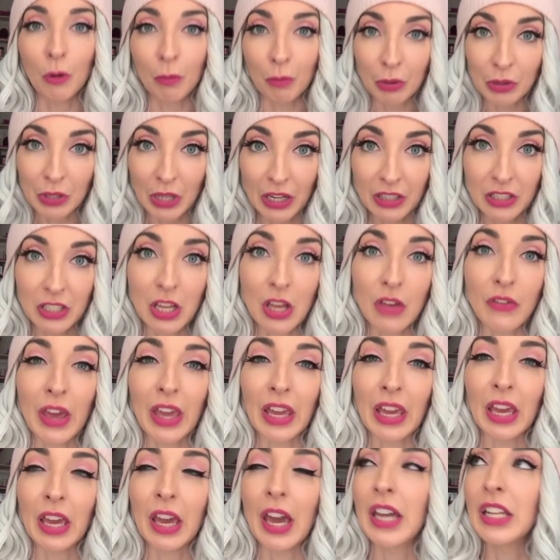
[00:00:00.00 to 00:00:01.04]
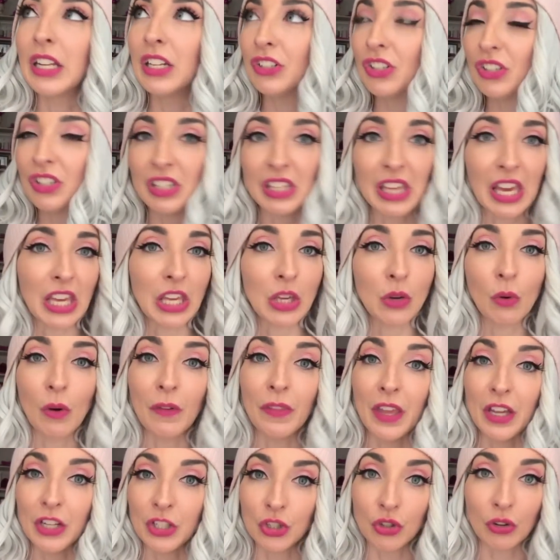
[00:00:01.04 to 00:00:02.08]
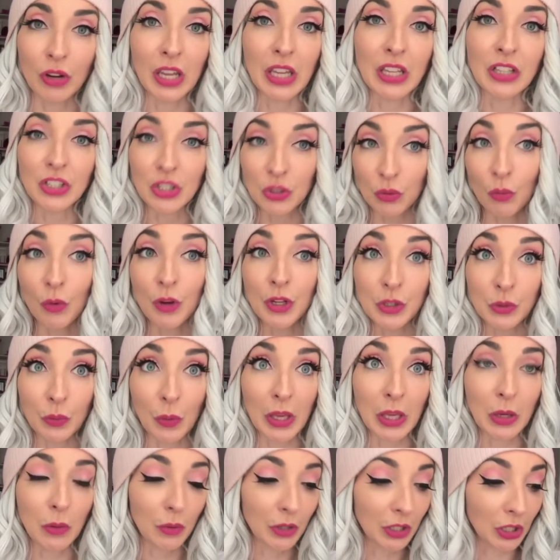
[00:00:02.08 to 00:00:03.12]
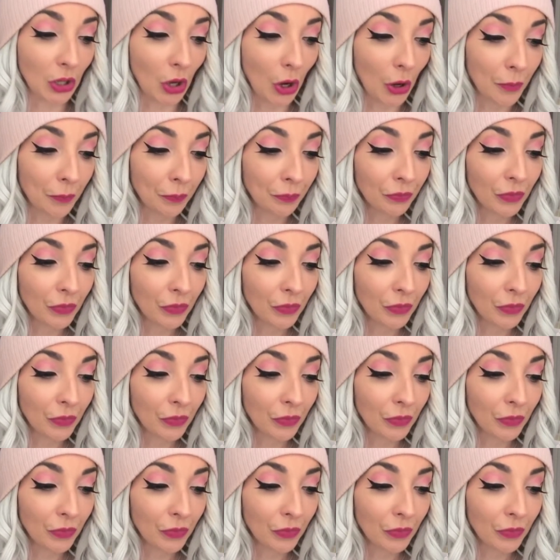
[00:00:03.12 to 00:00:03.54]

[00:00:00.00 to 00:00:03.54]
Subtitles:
productive and can kind of just get you on that train towards where you want to go.